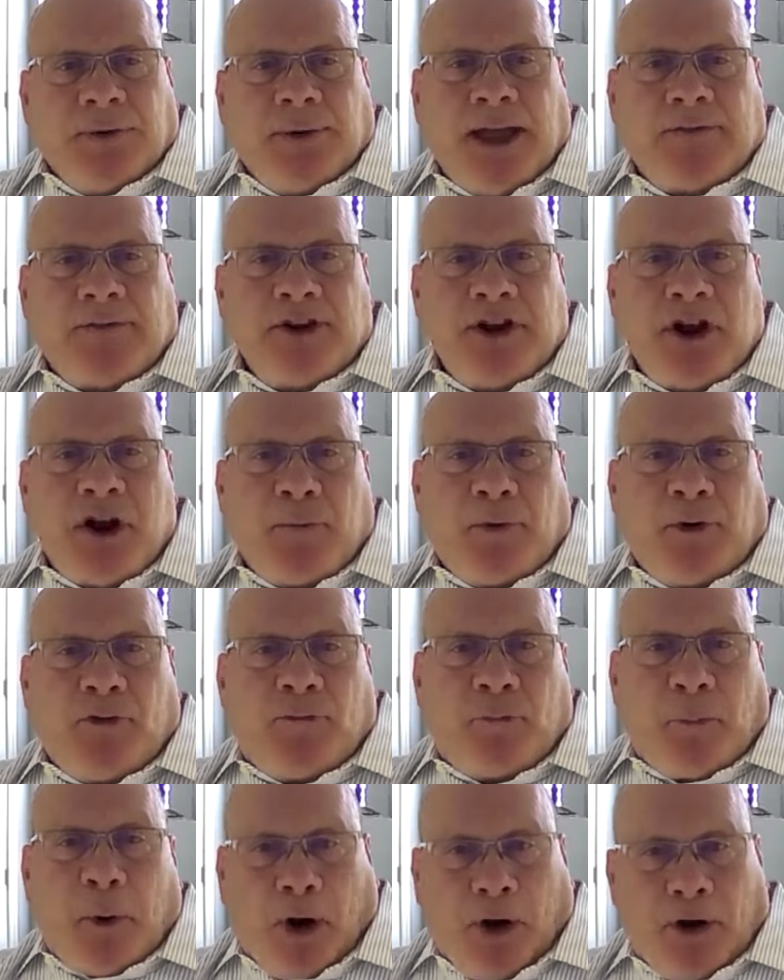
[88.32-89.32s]
We have a
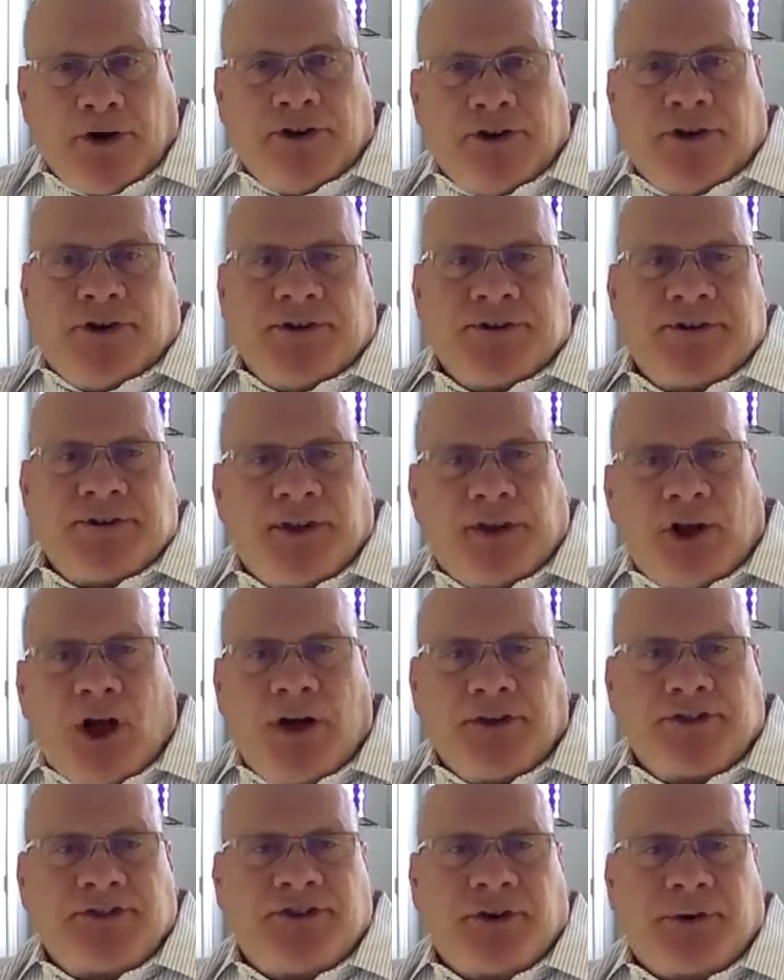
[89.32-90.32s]
number of partners that
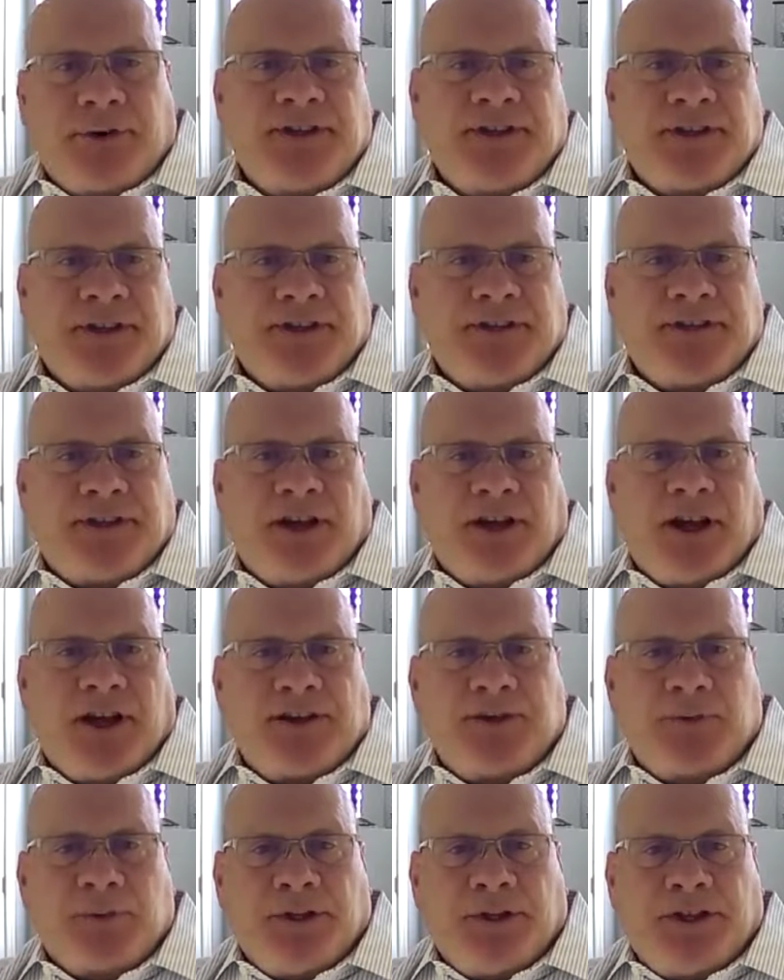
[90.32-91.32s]
also assisted
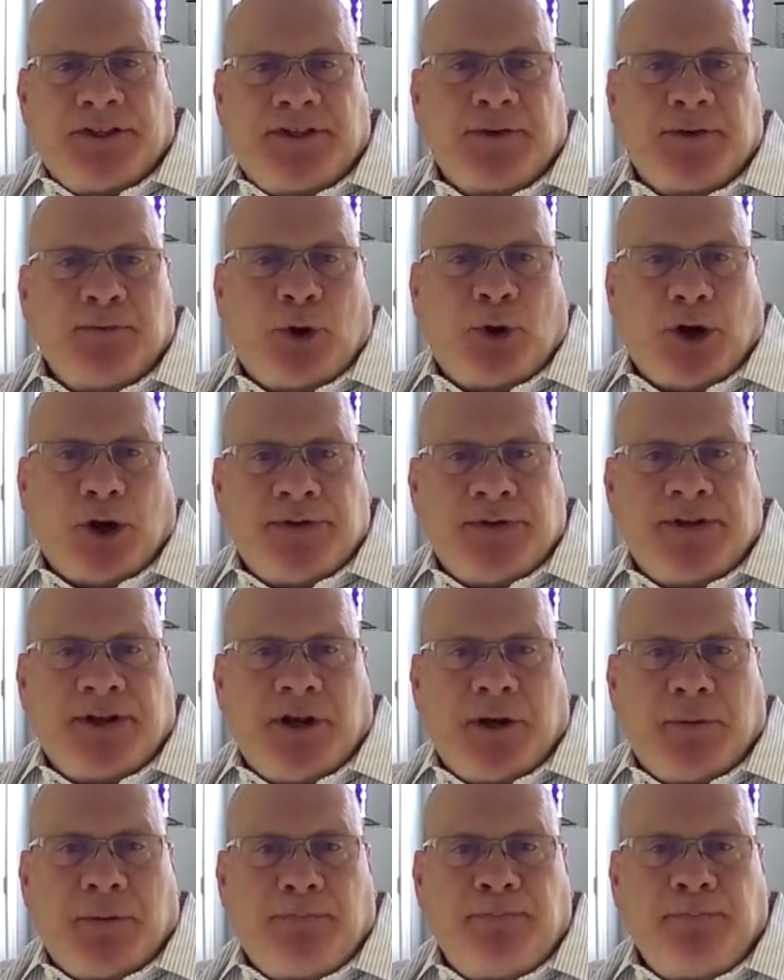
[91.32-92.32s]
us with the
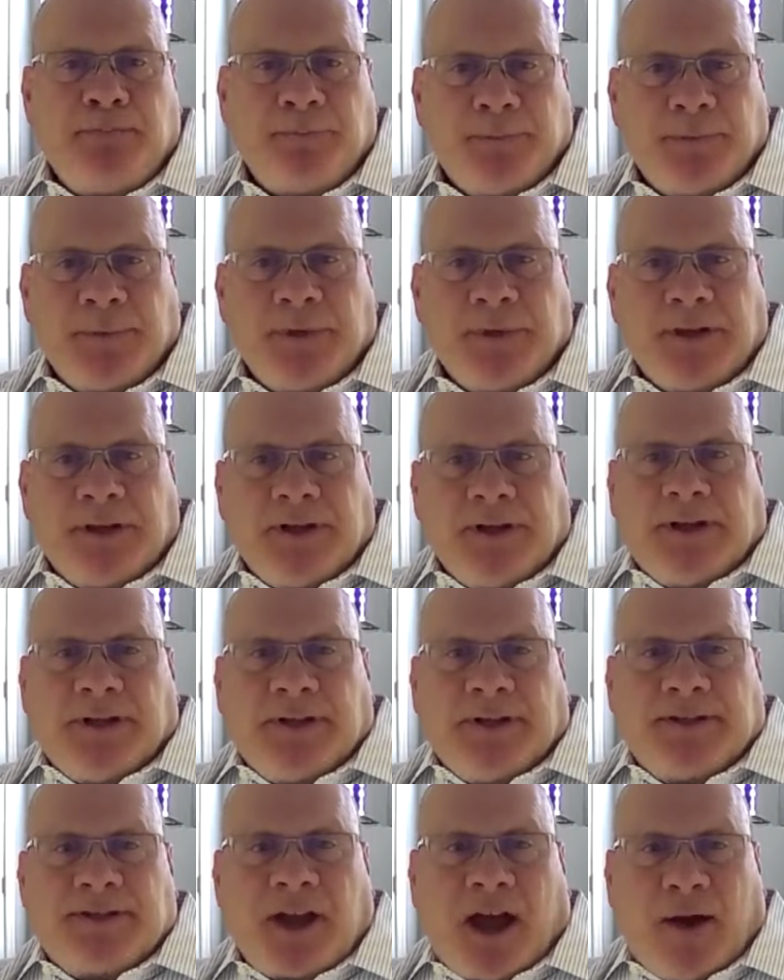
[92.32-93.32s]
symposium:
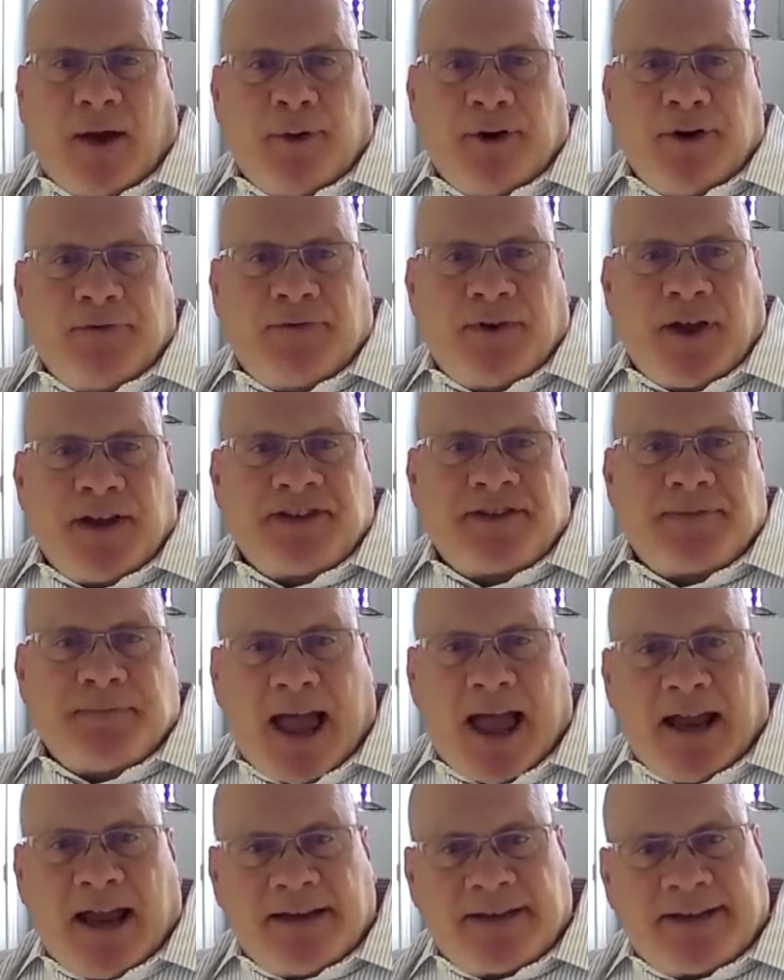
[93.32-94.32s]
Cyber
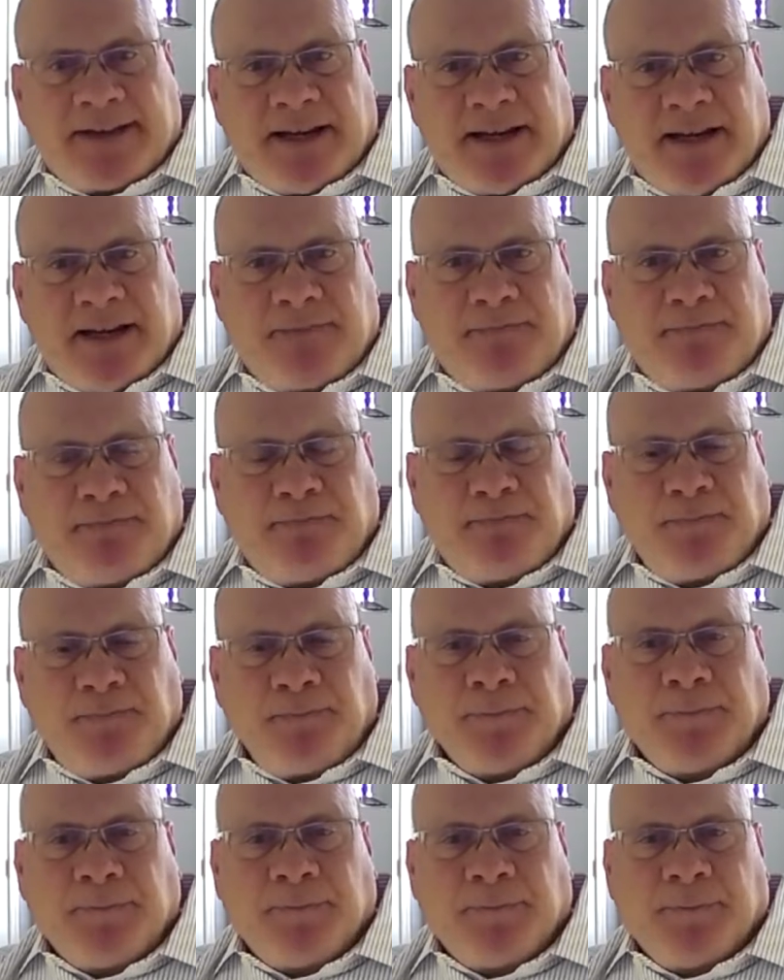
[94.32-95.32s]
Defense Magazine,
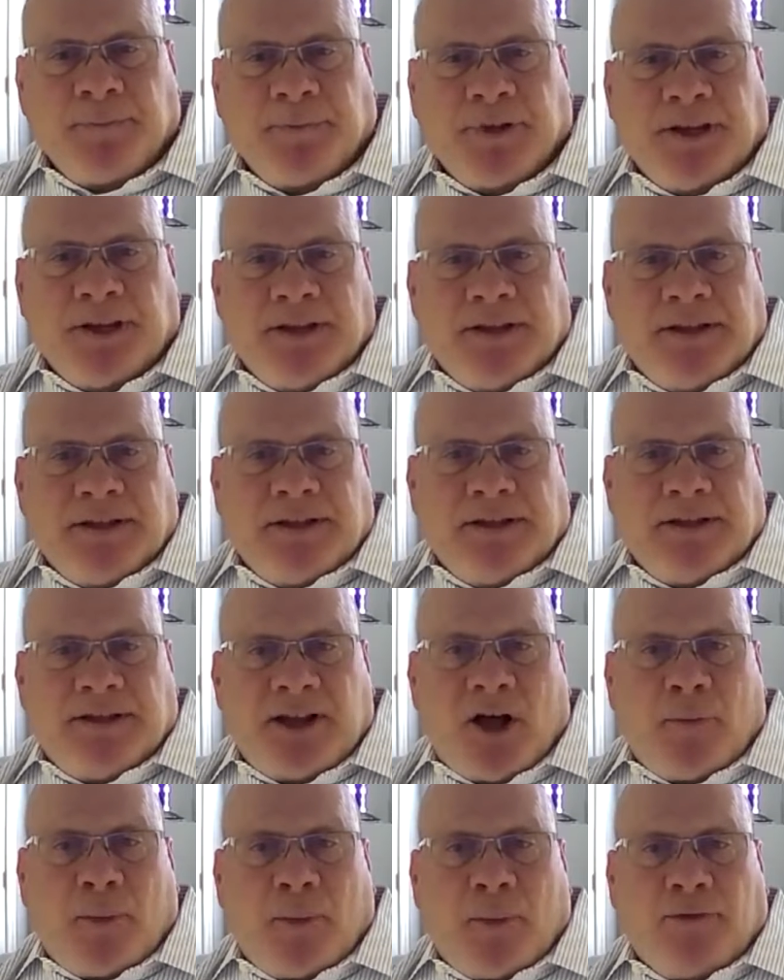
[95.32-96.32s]
the
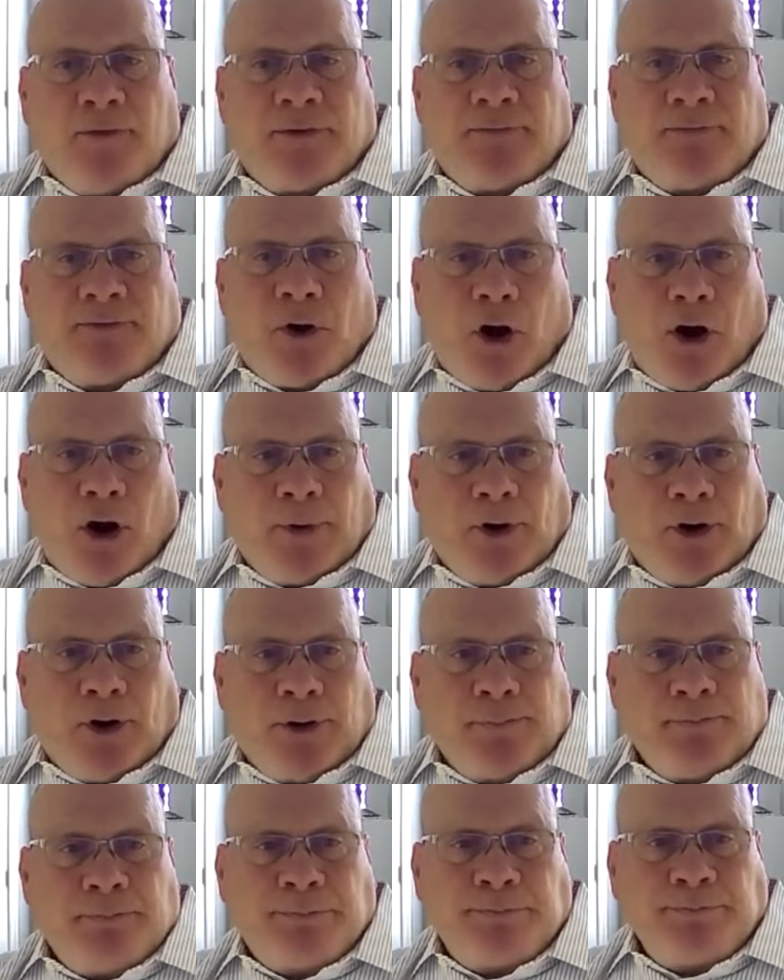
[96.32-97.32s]
Delmarva
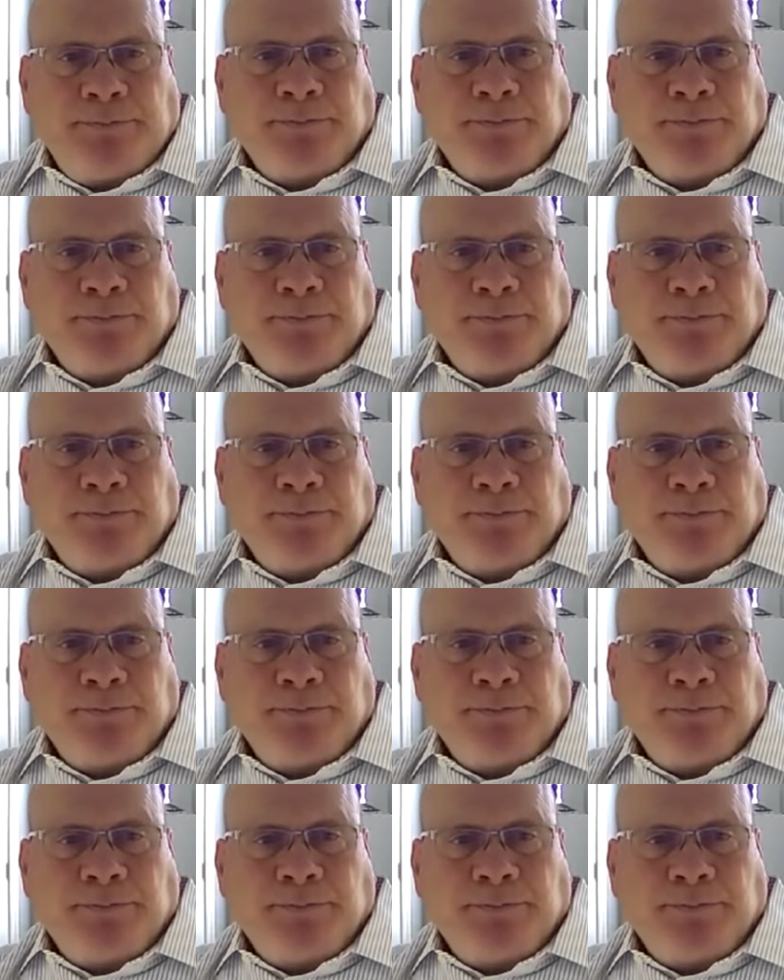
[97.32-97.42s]
Farmer,